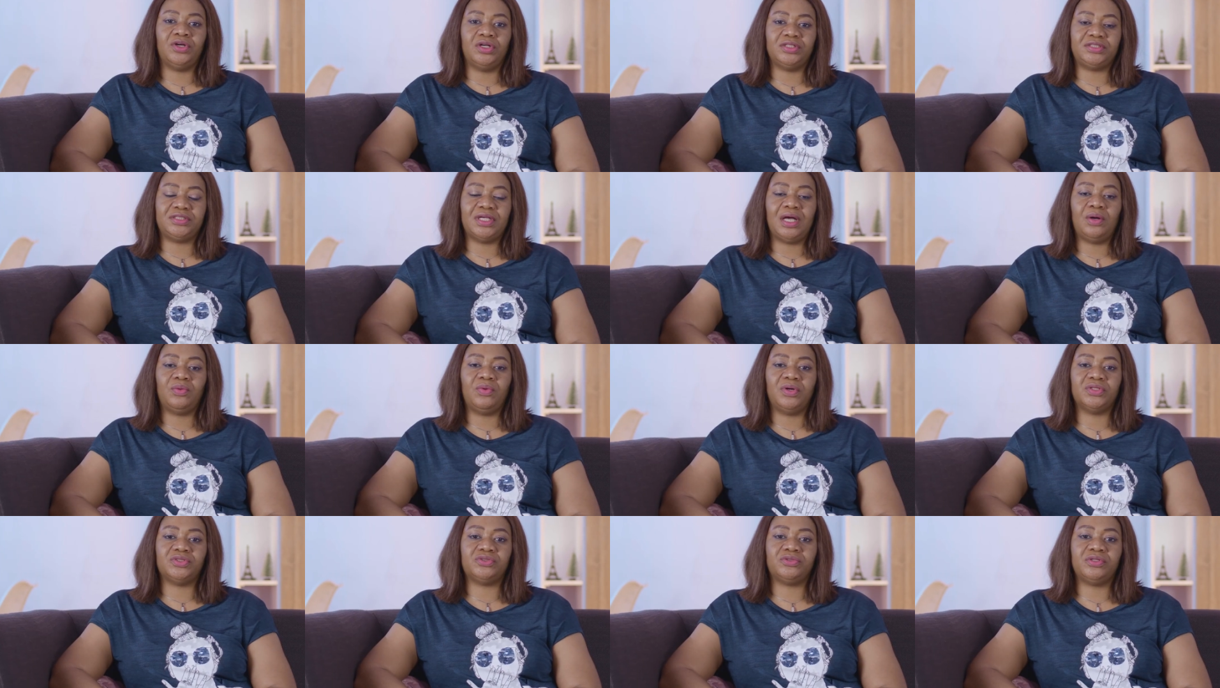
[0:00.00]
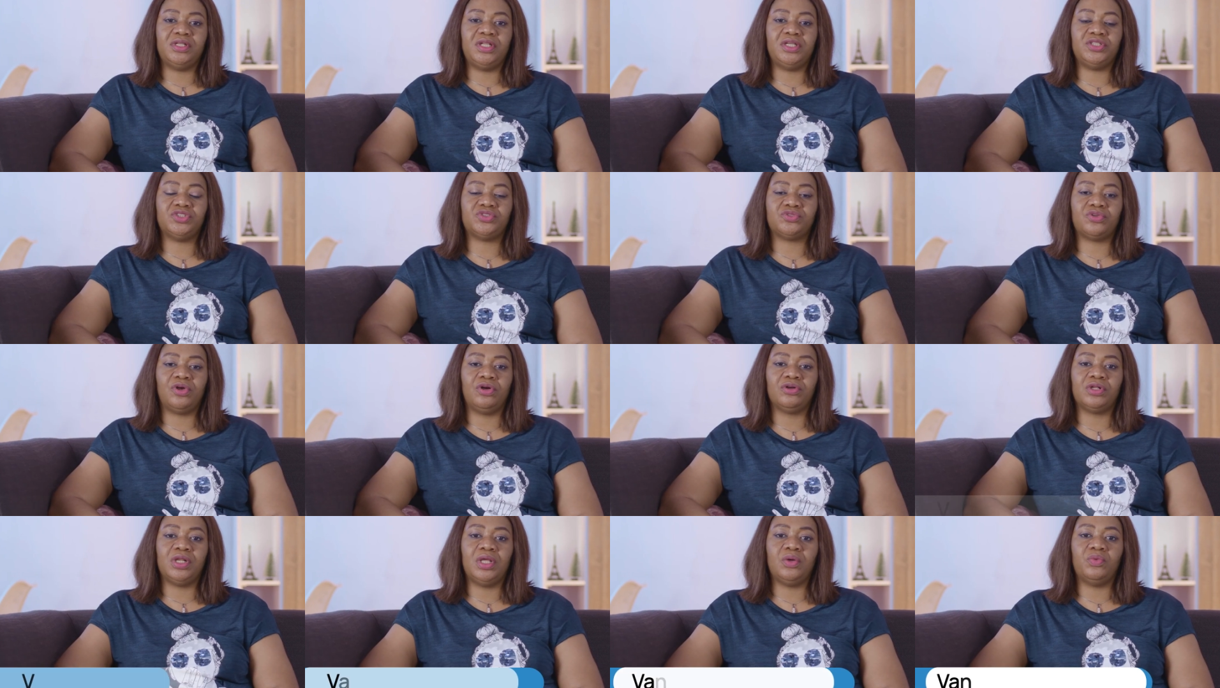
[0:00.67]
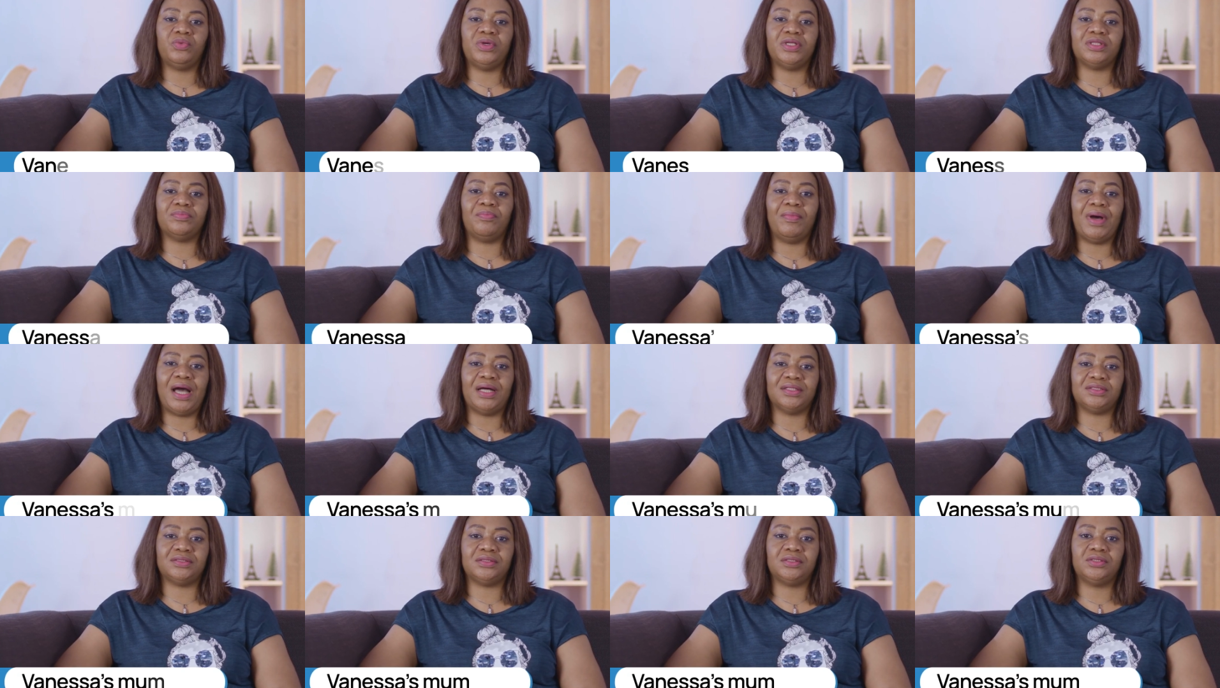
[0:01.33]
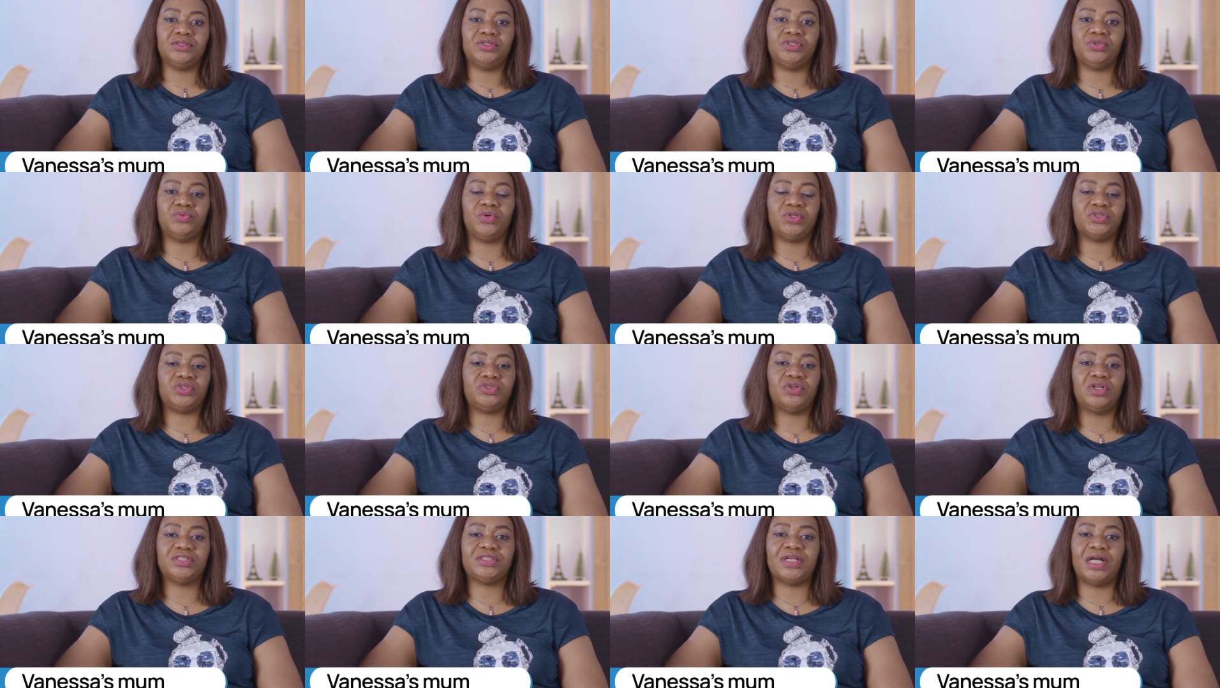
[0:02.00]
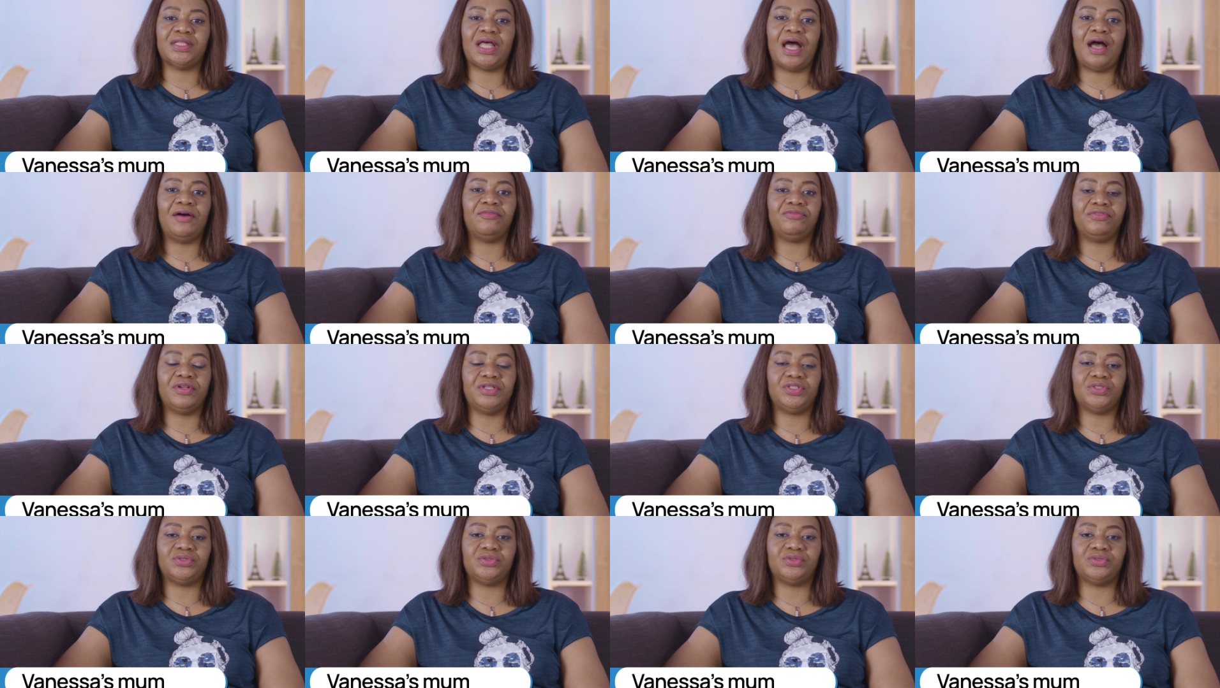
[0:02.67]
daughter was really struggling with math. She was just an average